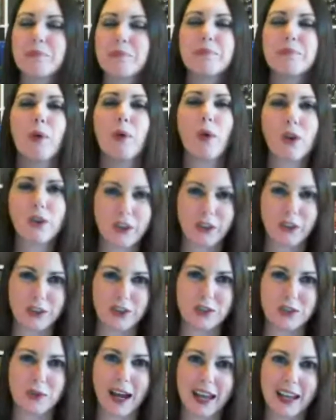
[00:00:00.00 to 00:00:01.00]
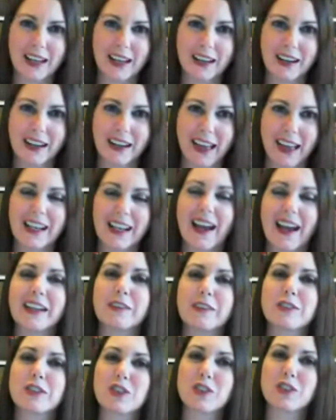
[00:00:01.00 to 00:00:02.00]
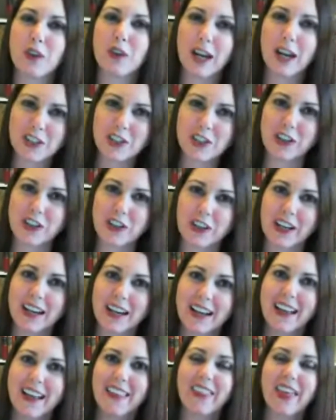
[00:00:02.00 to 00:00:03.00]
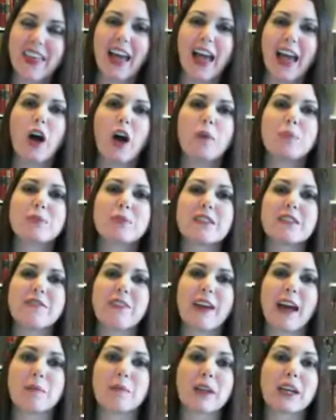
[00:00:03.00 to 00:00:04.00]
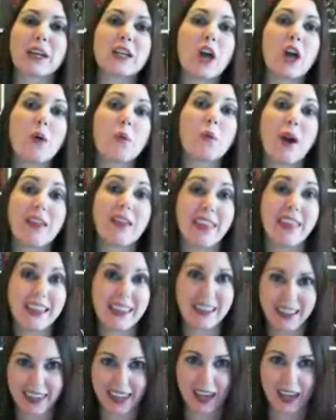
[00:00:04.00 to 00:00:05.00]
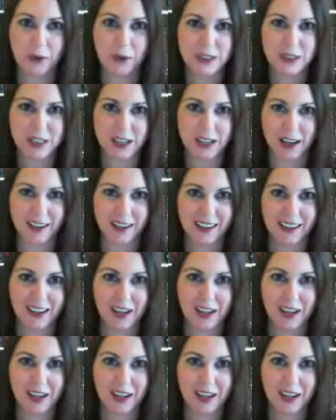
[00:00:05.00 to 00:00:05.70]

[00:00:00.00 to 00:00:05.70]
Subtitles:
borders, right, and kind of structure that helps the family know what they can count on